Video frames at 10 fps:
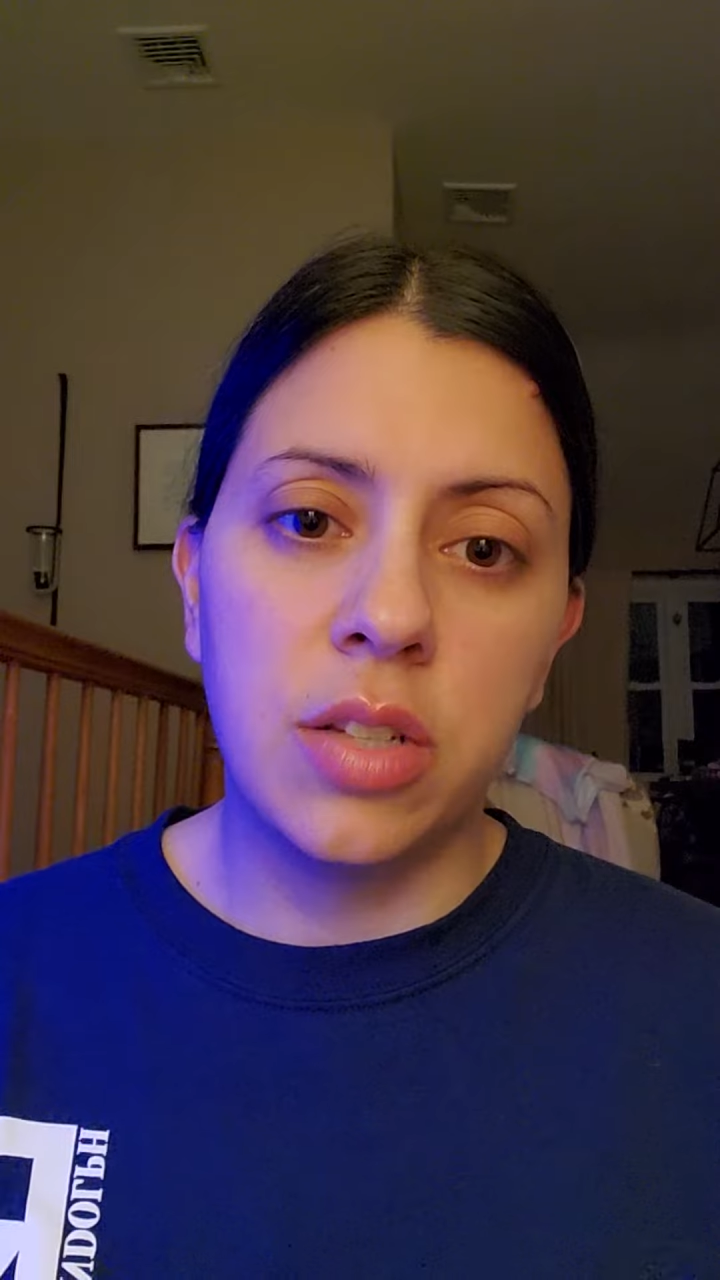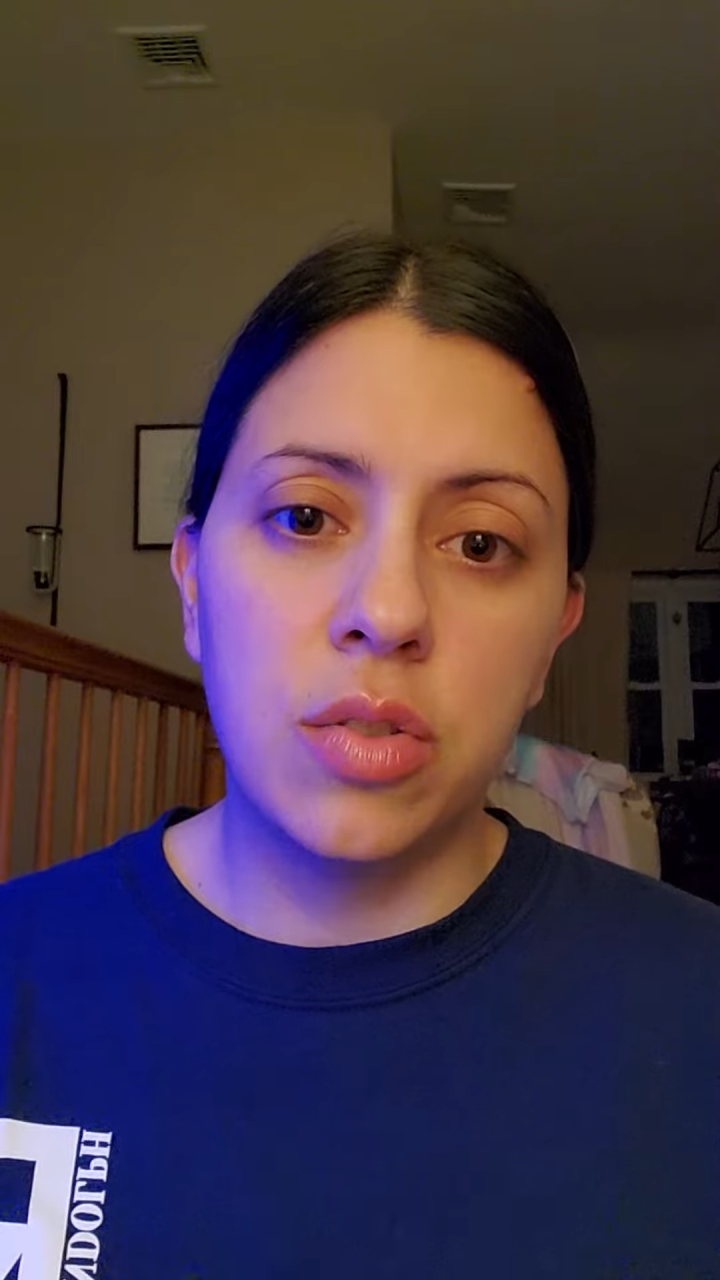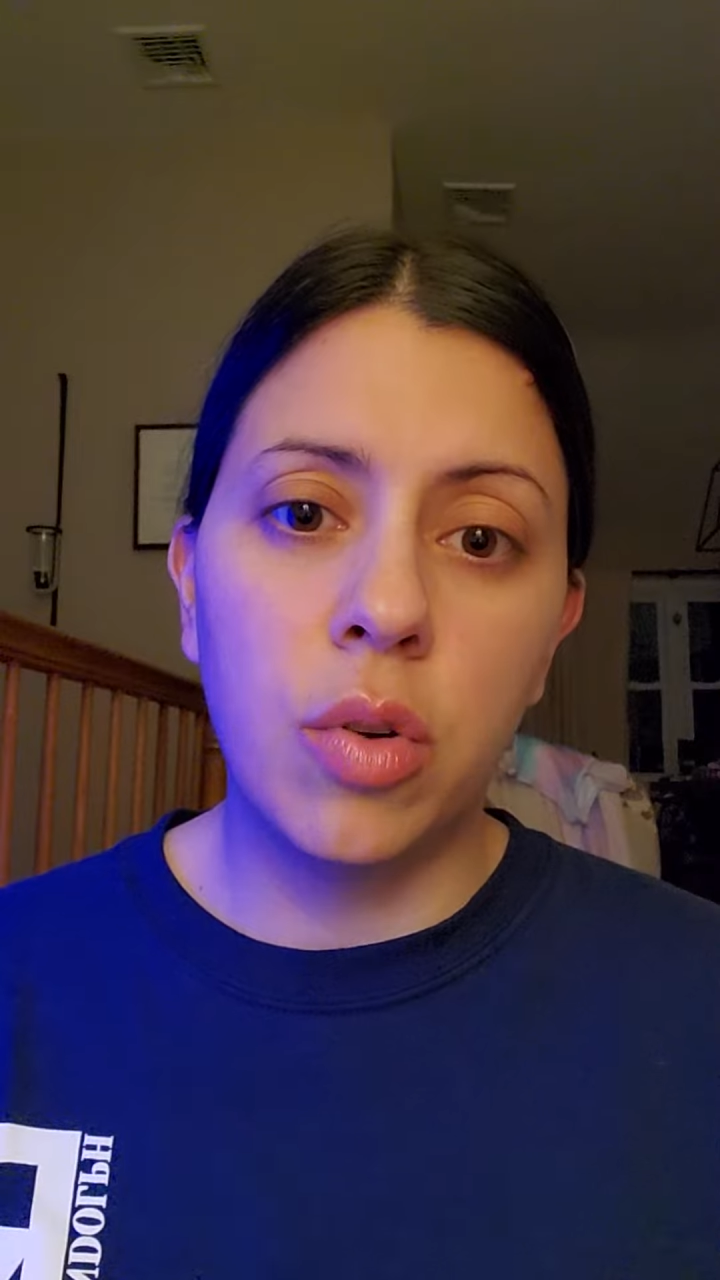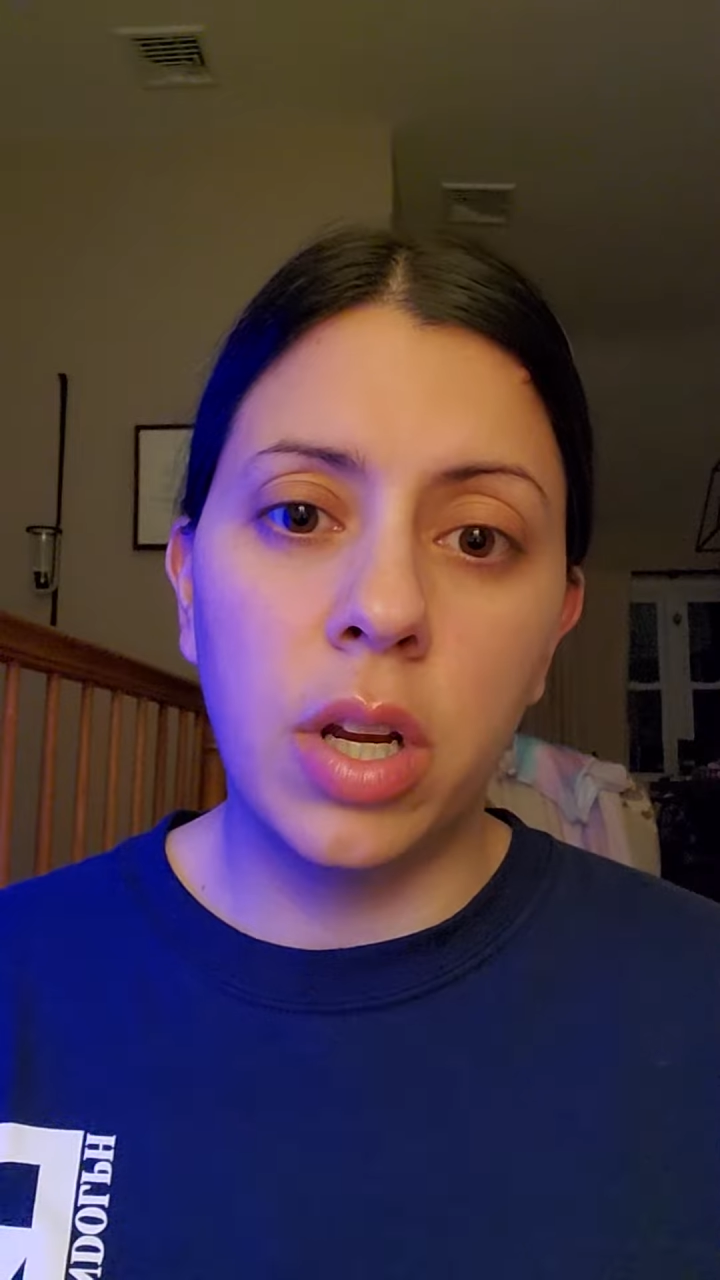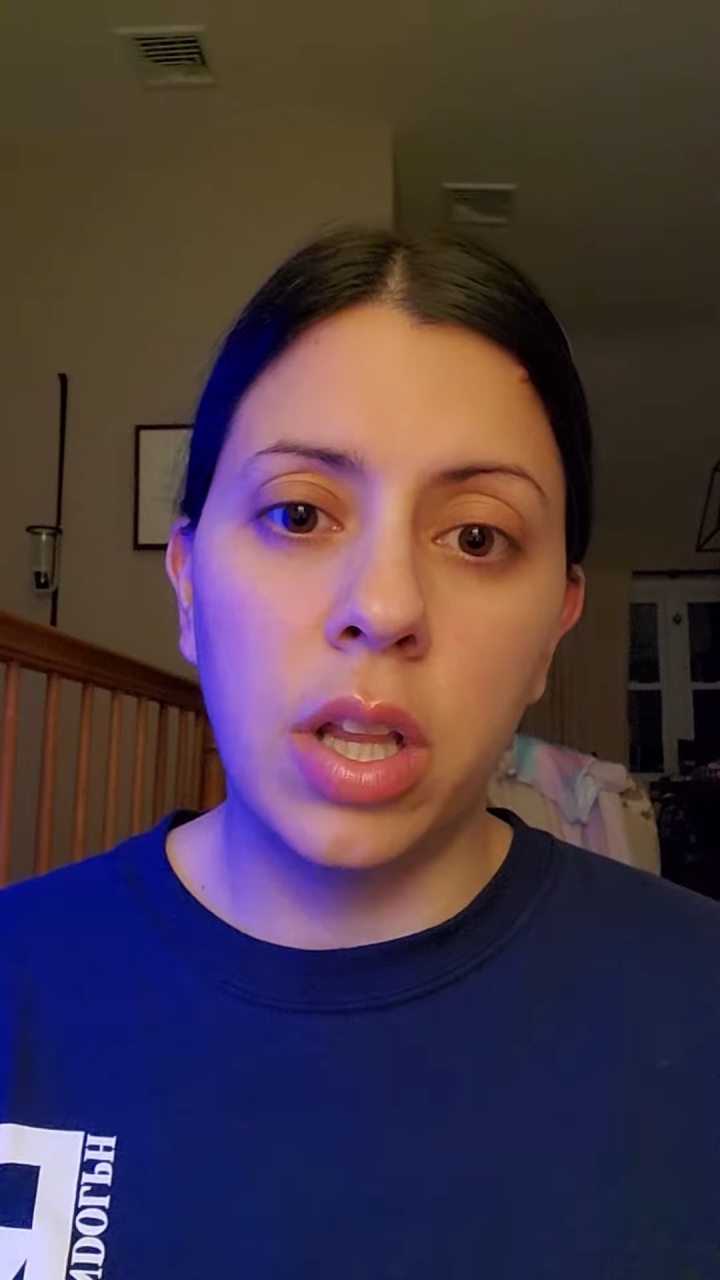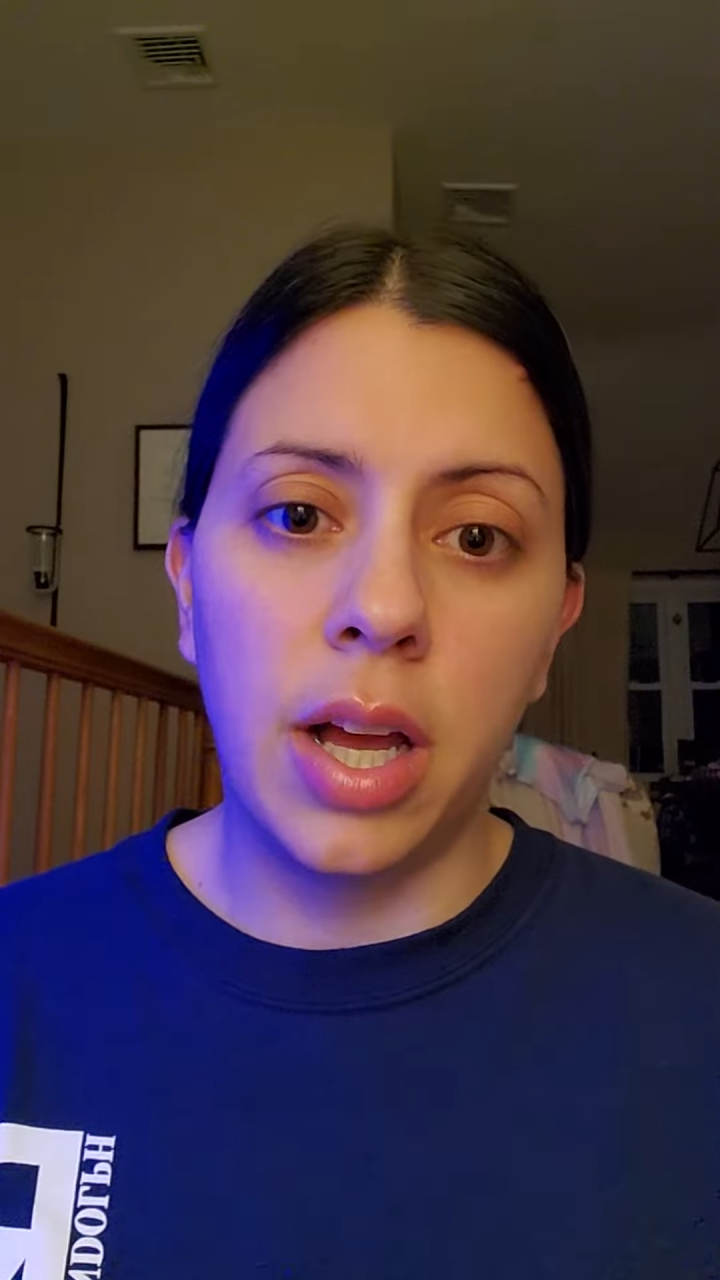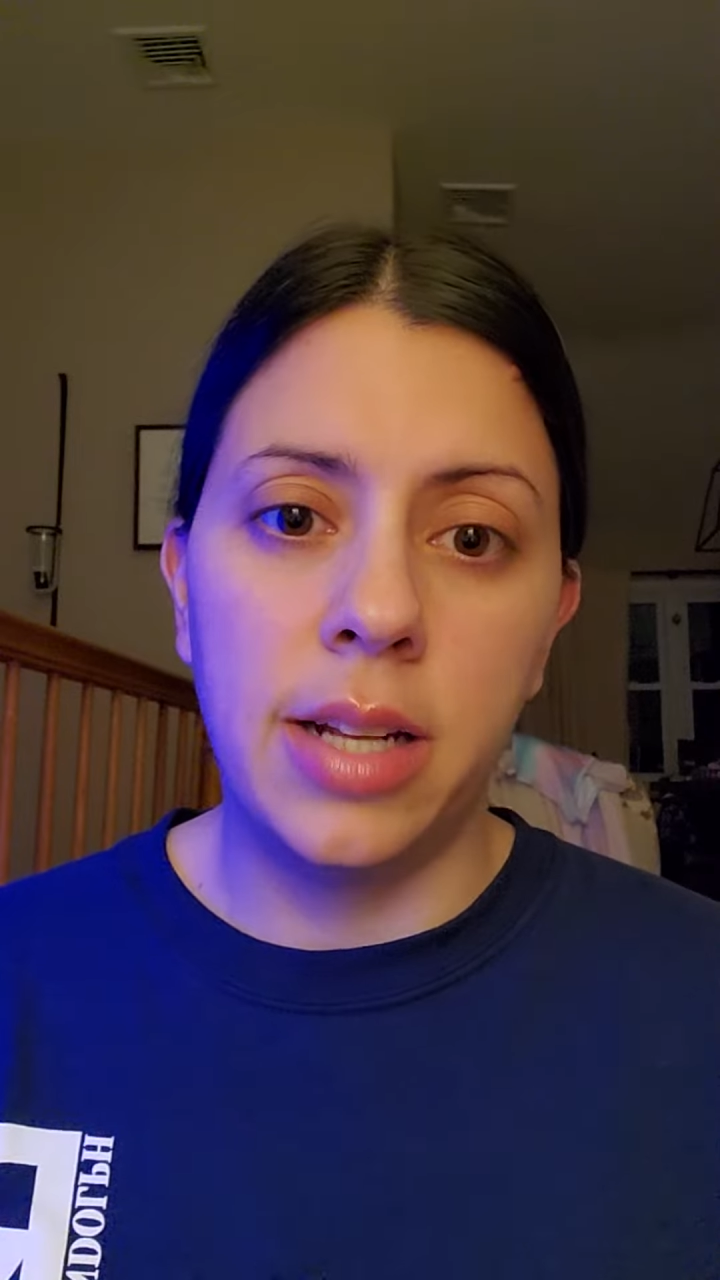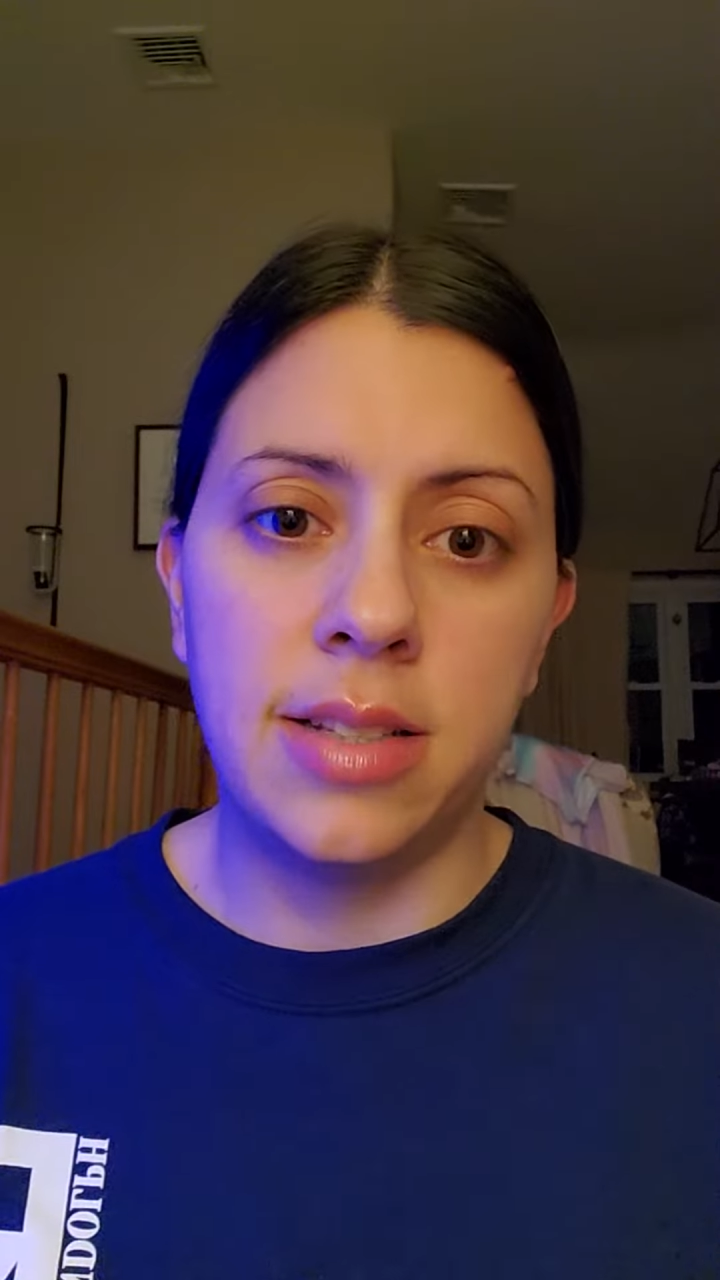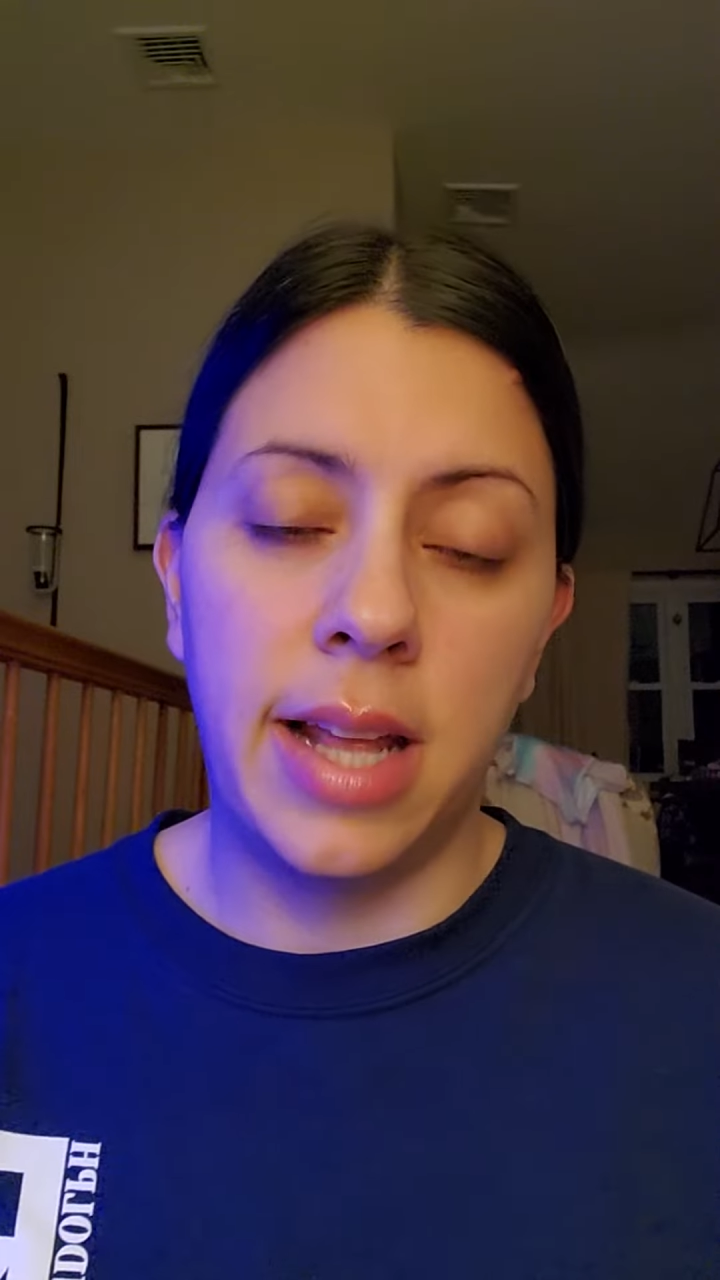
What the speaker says: storylines